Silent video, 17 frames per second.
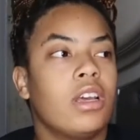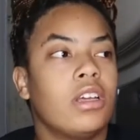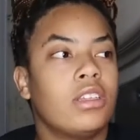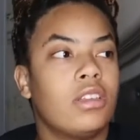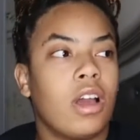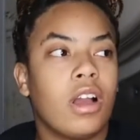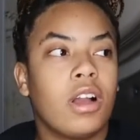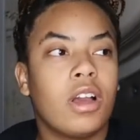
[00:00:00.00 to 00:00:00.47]

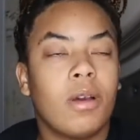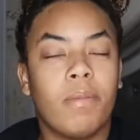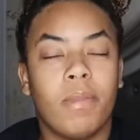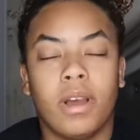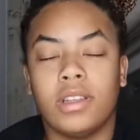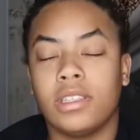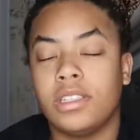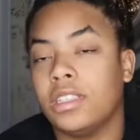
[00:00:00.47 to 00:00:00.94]
So I come
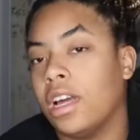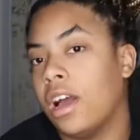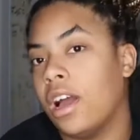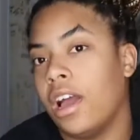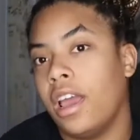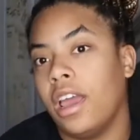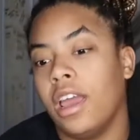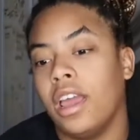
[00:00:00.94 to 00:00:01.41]

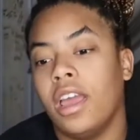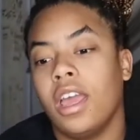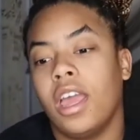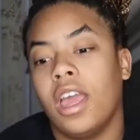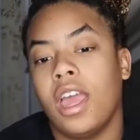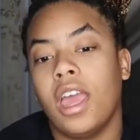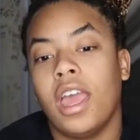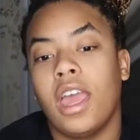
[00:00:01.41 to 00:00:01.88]
outside,
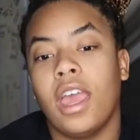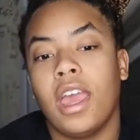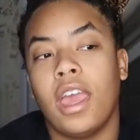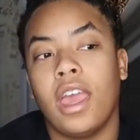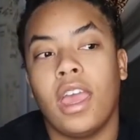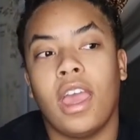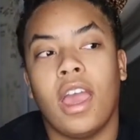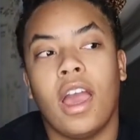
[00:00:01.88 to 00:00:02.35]

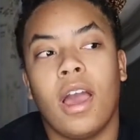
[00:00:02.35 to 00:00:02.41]
and